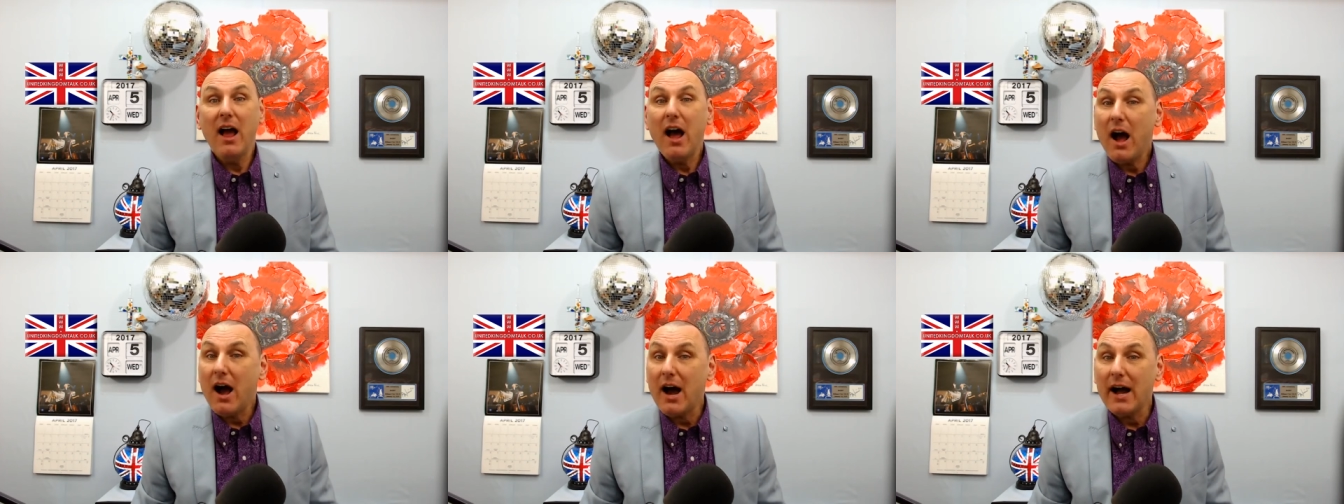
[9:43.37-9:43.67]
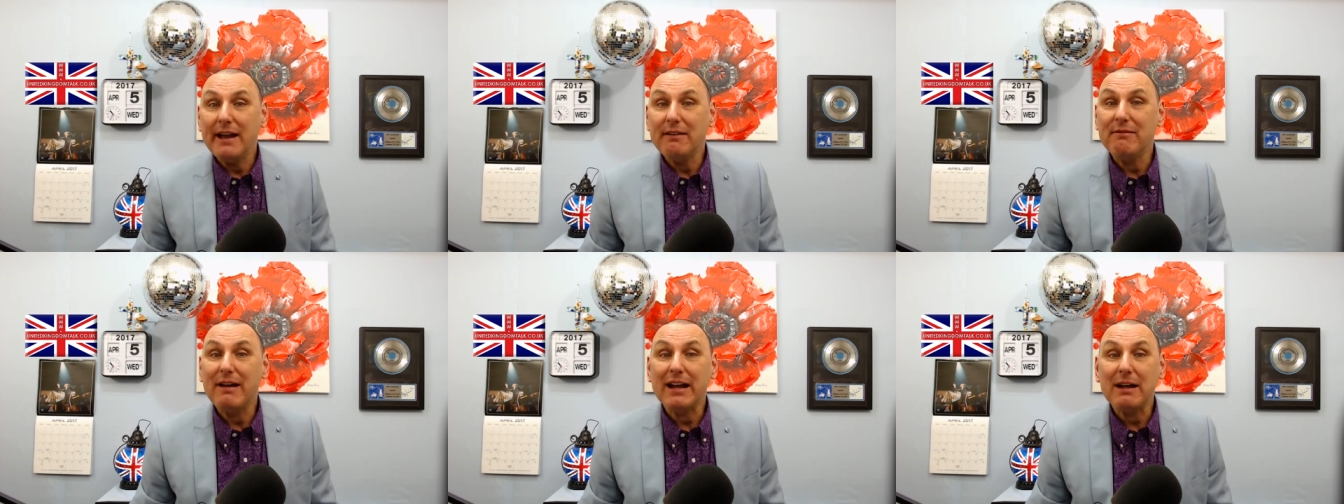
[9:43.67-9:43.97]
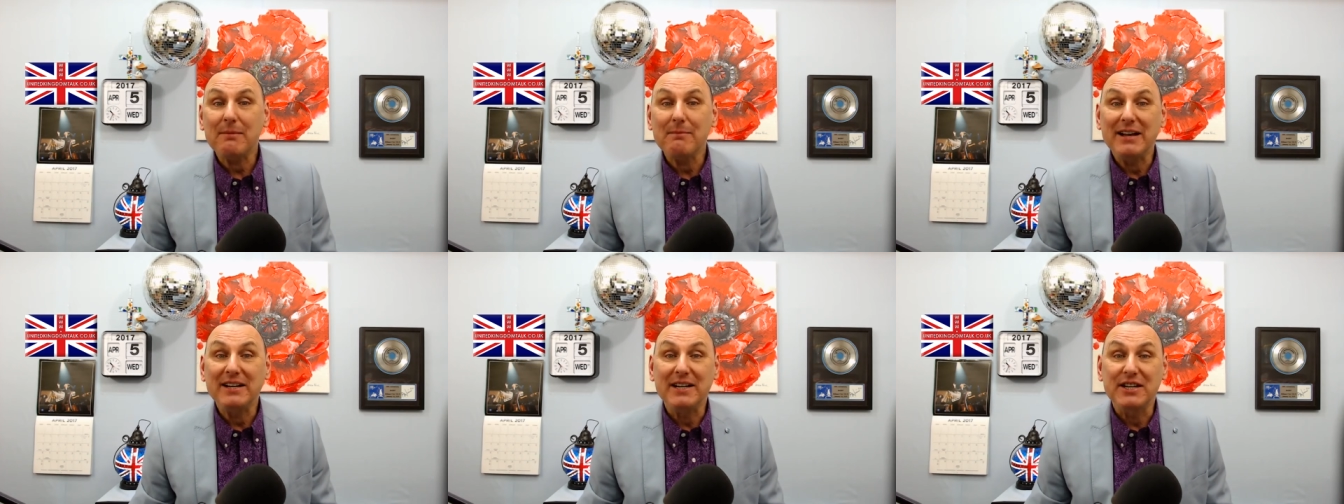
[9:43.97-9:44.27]
Highly
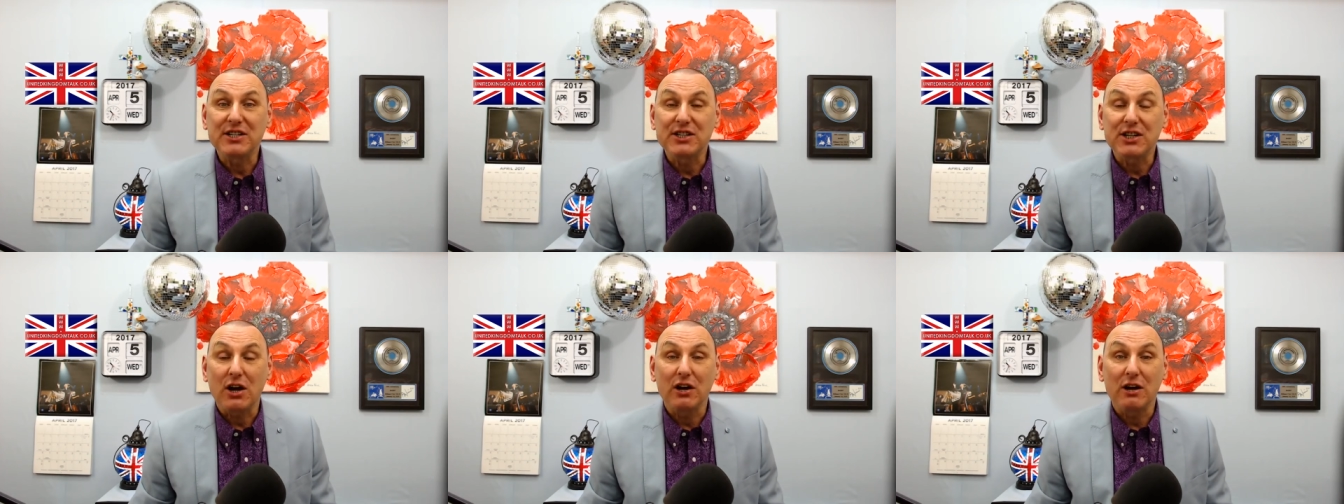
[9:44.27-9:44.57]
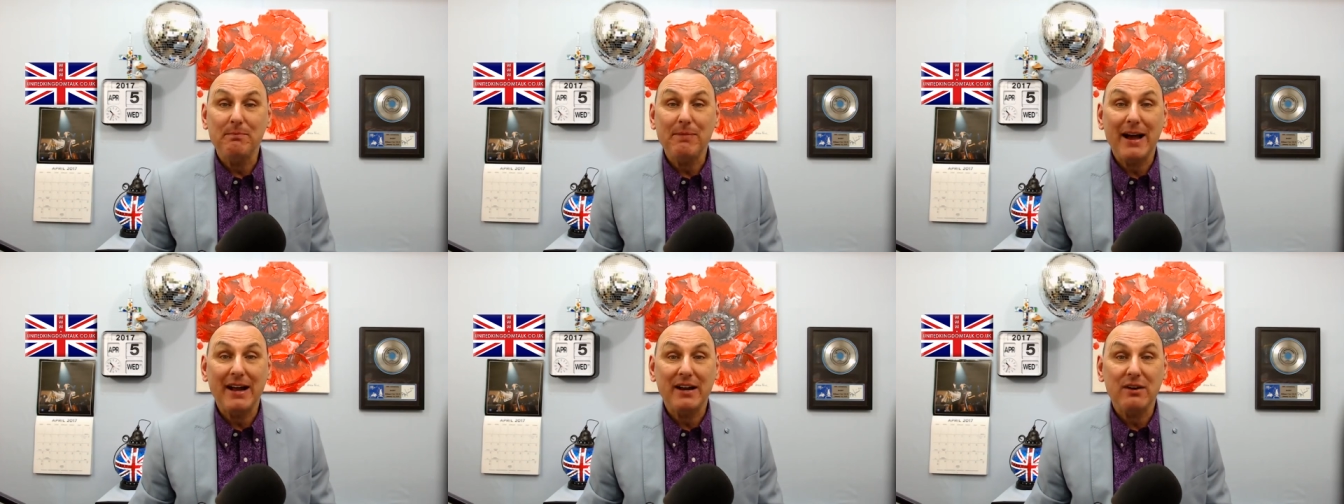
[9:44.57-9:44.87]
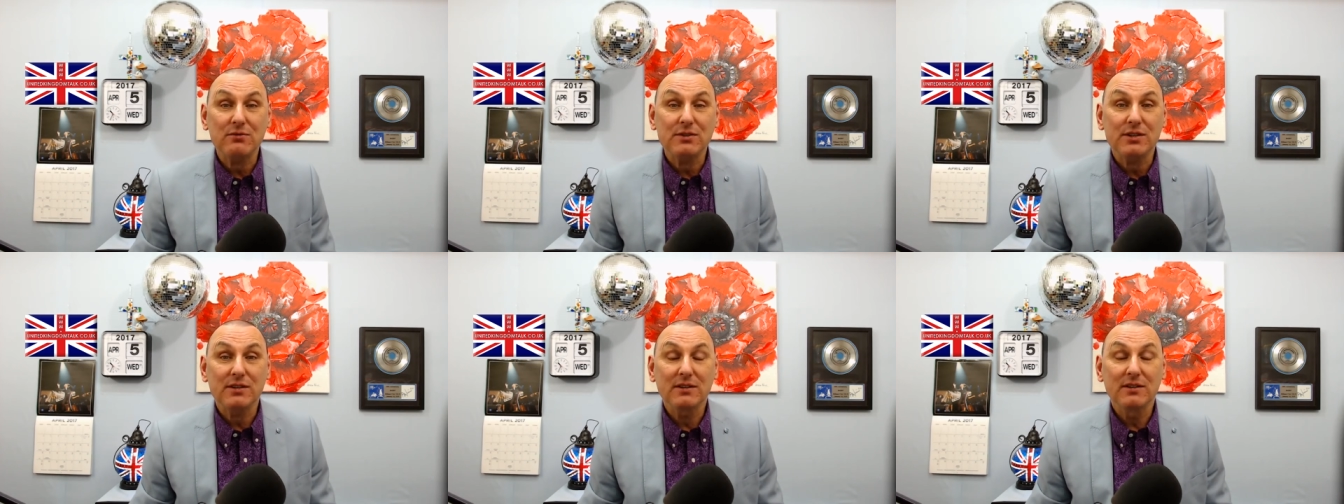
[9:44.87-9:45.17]
recommended solar
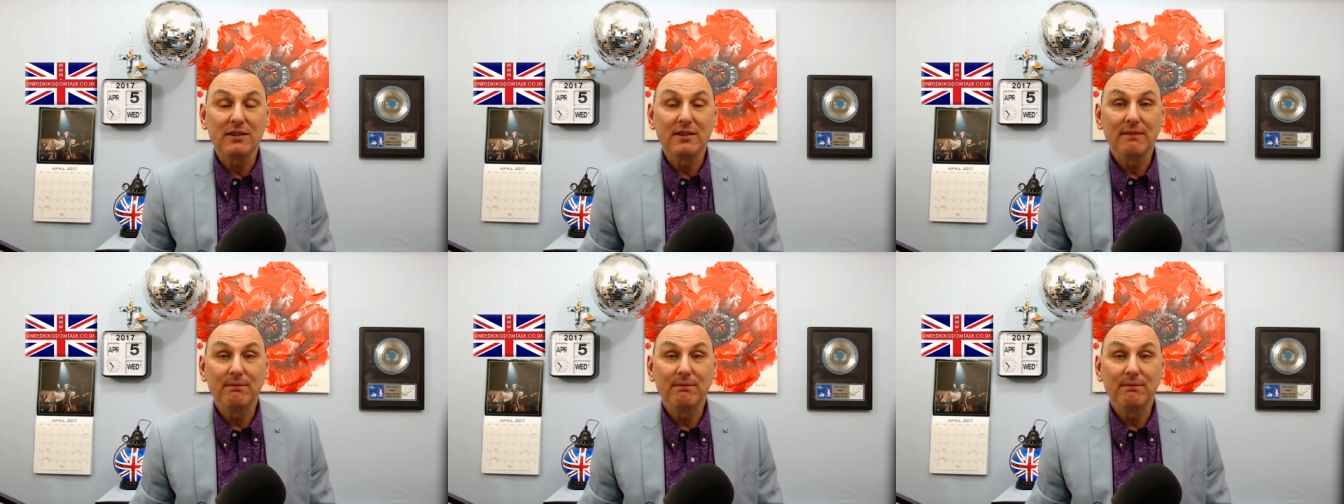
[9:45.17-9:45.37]
panels.